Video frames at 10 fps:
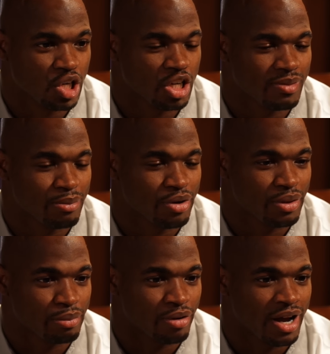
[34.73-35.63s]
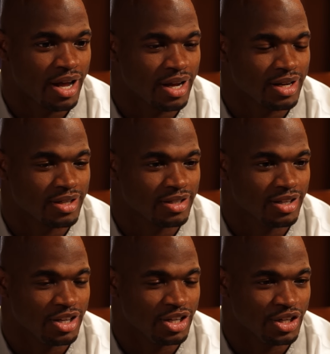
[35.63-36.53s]
you know, my brother Brian,
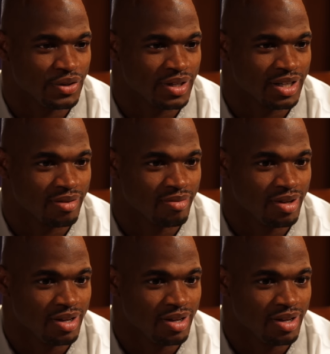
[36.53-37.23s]
you know, um,